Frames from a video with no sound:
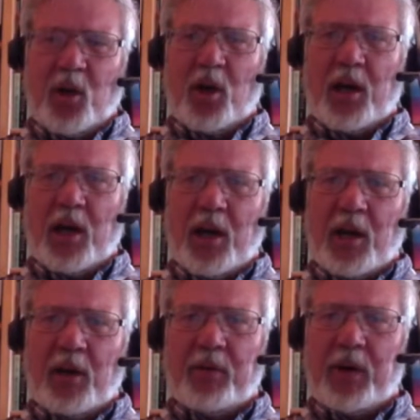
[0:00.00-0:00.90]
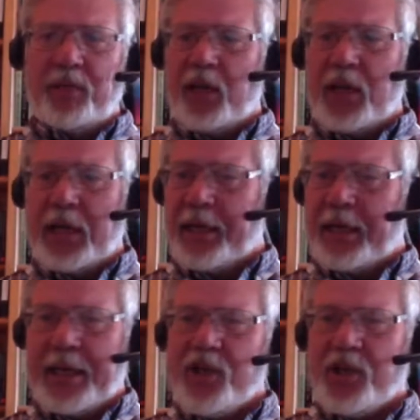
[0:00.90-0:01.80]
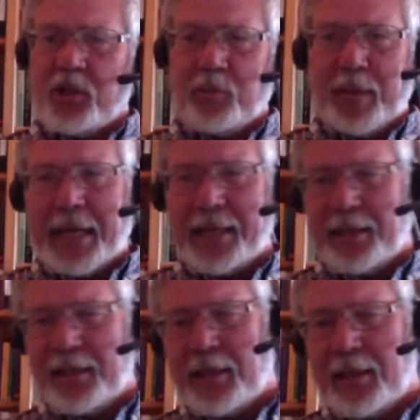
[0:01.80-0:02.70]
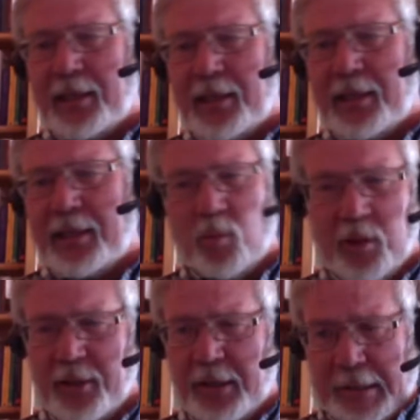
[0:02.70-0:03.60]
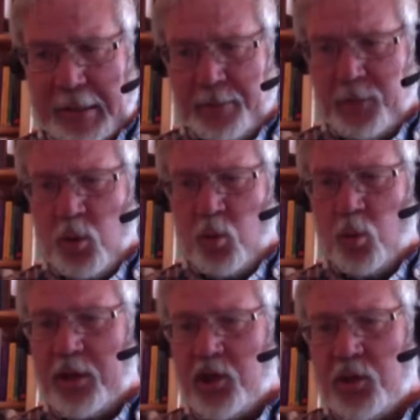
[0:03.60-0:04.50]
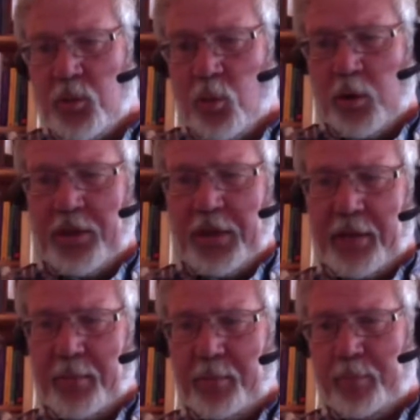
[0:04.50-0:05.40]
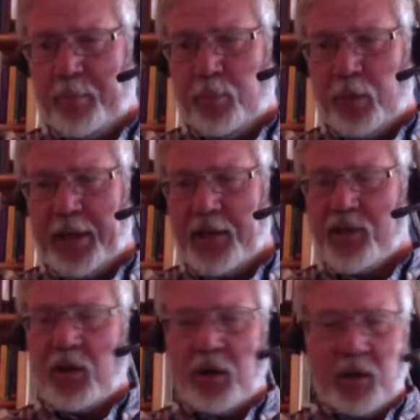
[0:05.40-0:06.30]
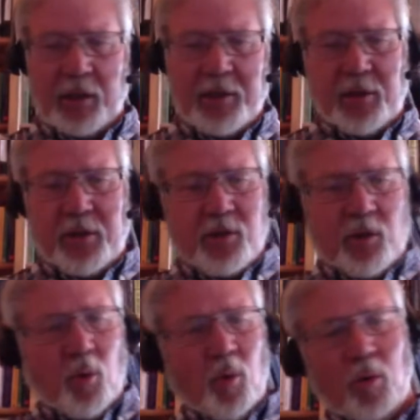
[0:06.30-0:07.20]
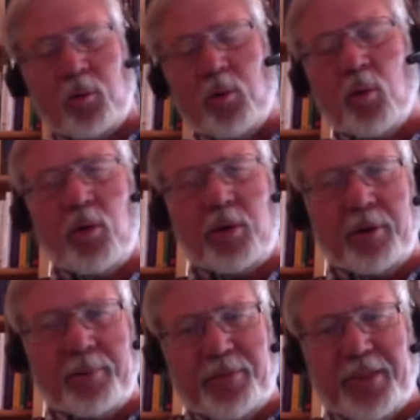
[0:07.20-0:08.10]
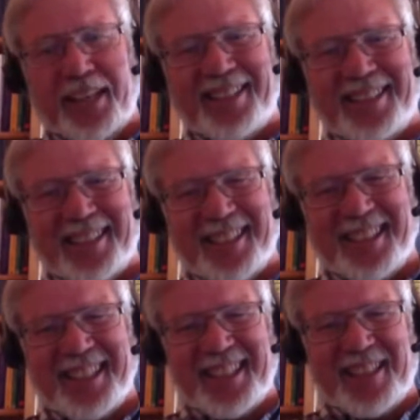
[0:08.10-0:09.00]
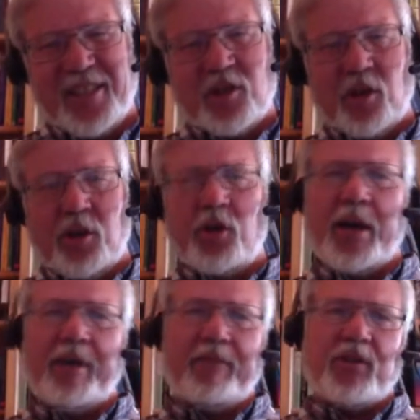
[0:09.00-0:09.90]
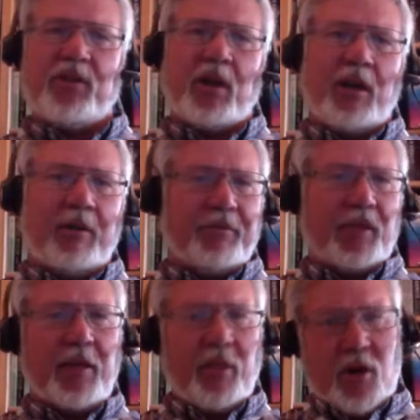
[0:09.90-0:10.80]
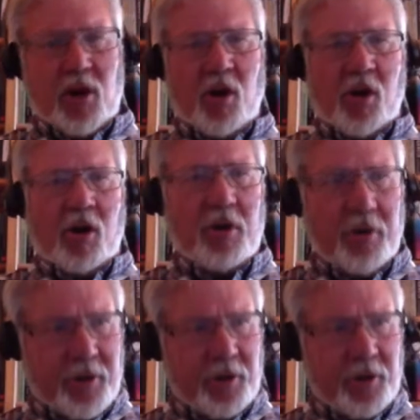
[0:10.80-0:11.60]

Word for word: yeah. of the United Nations back in uh, 91, which would then bring us all into this new world order that uh, right so you have the soft and the hard